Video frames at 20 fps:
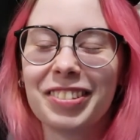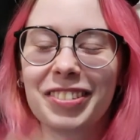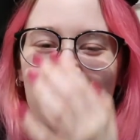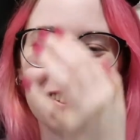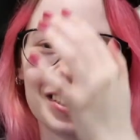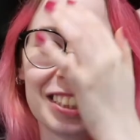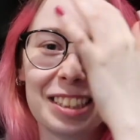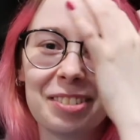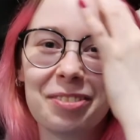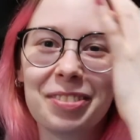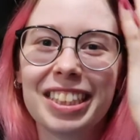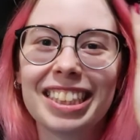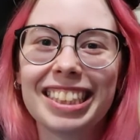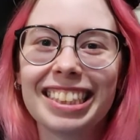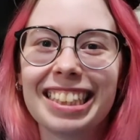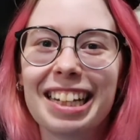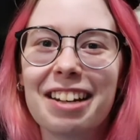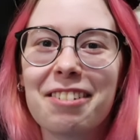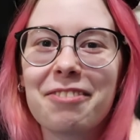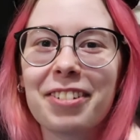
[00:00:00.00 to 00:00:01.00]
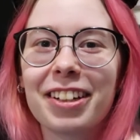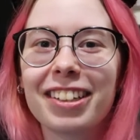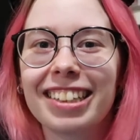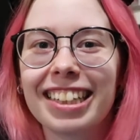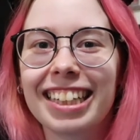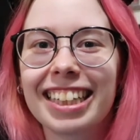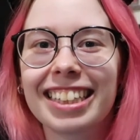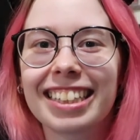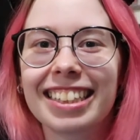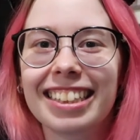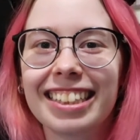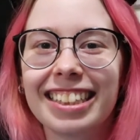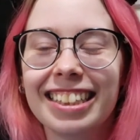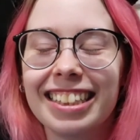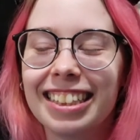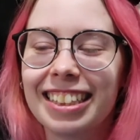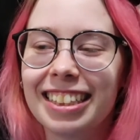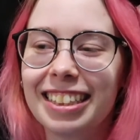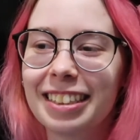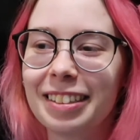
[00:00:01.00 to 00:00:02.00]
For some reason that felt like
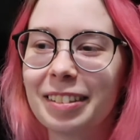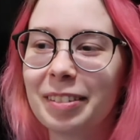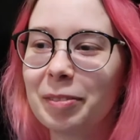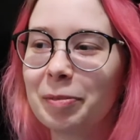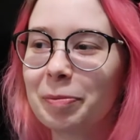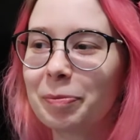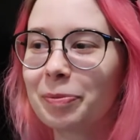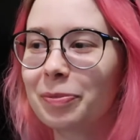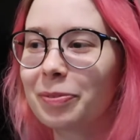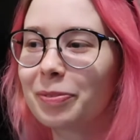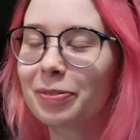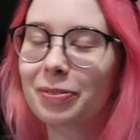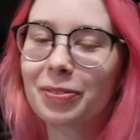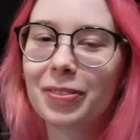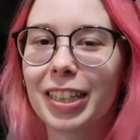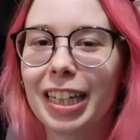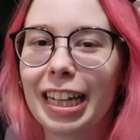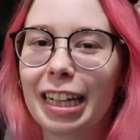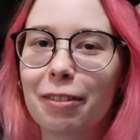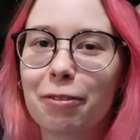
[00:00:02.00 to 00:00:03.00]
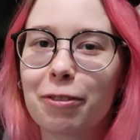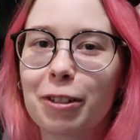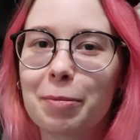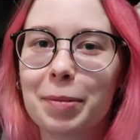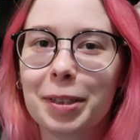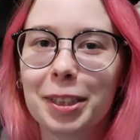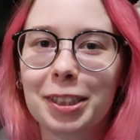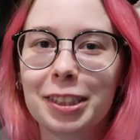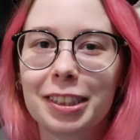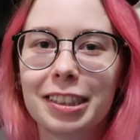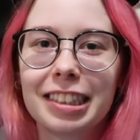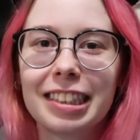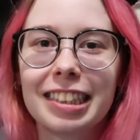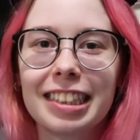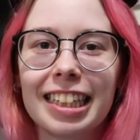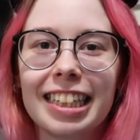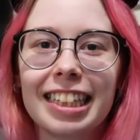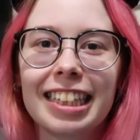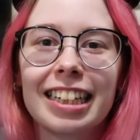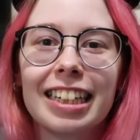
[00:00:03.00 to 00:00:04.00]
a infomercial.
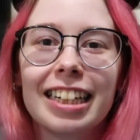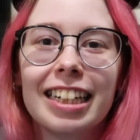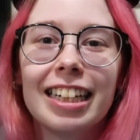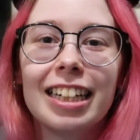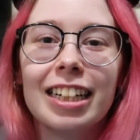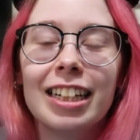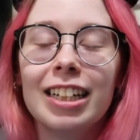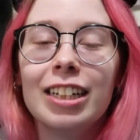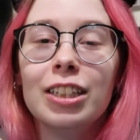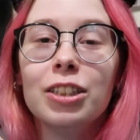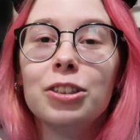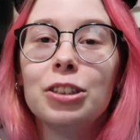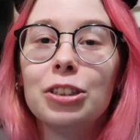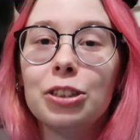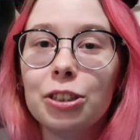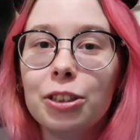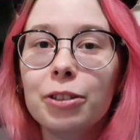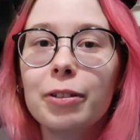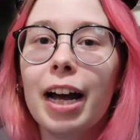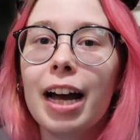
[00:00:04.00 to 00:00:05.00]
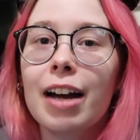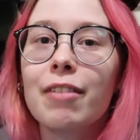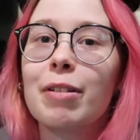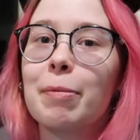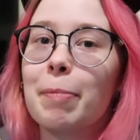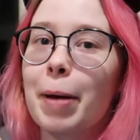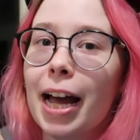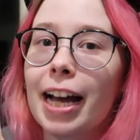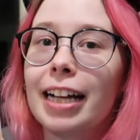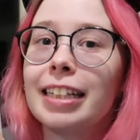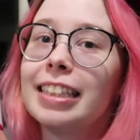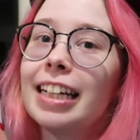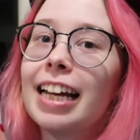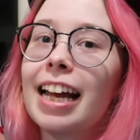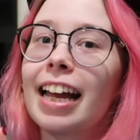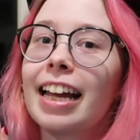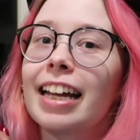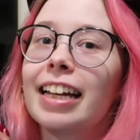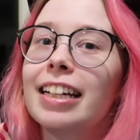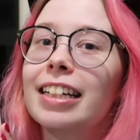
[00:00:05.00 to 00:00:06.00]
Like, do you have a bad
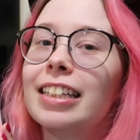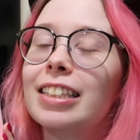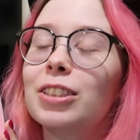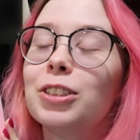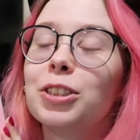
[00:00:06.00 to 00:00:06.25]
day?